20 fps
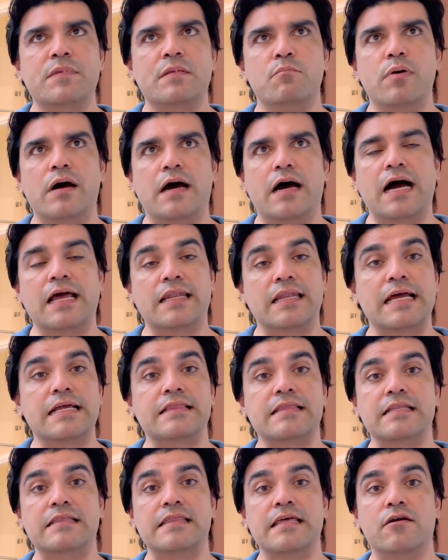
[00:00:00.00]
But I like
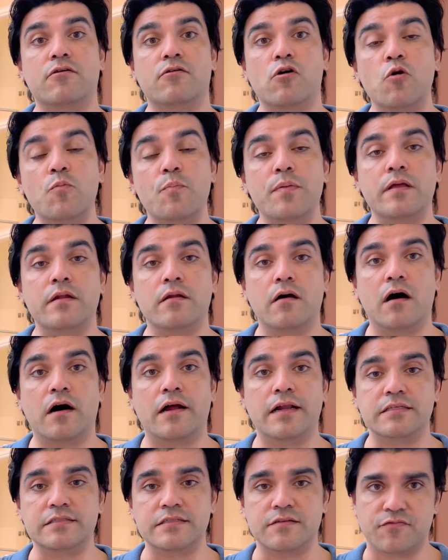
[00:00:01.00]
that they're open,
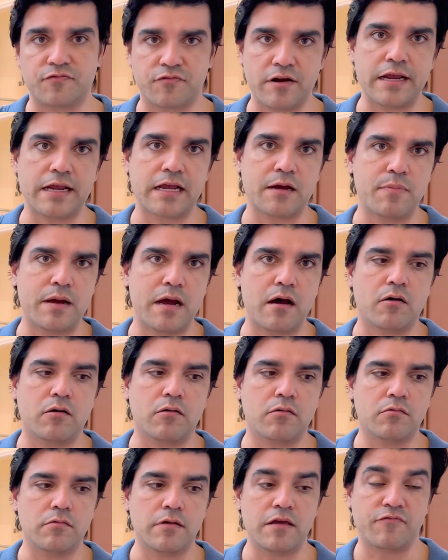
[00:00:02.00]
honest, and frank
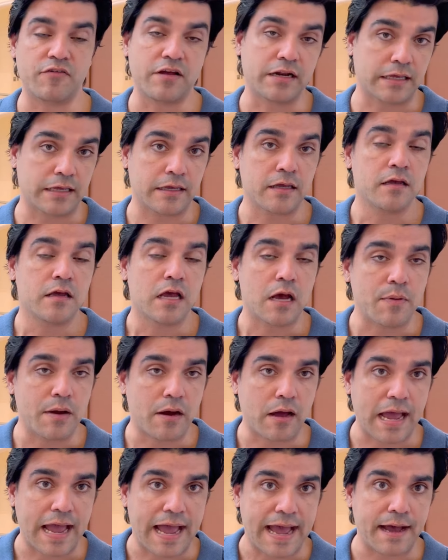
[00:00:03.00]
and friendly
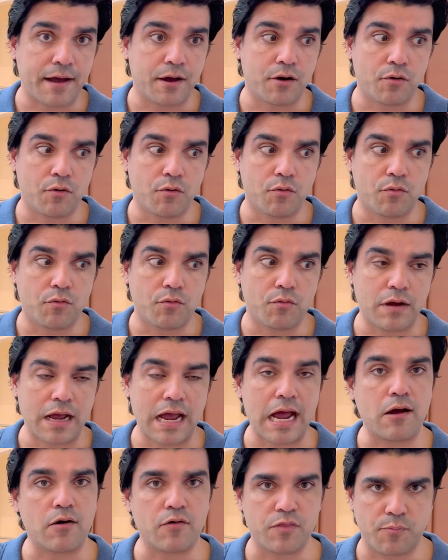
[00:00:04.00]
about how
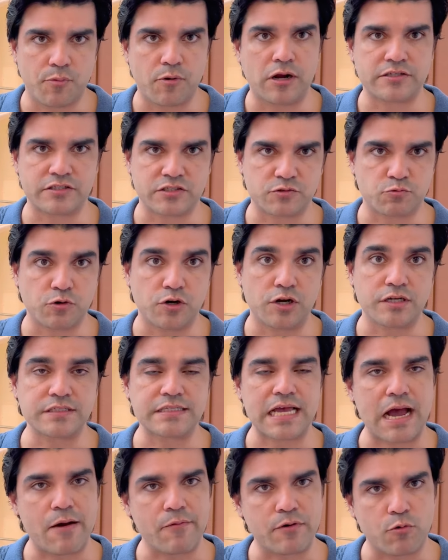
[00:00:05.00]
the process works,
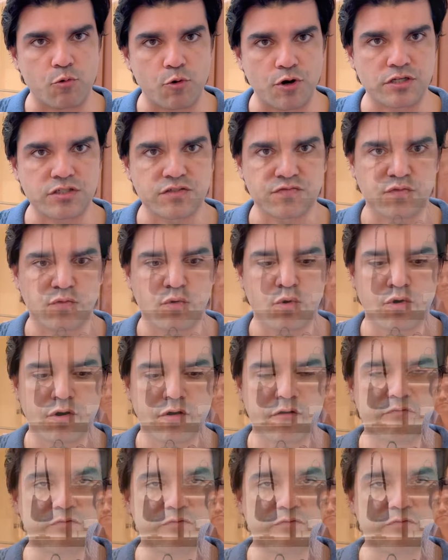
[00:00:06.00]
how it works for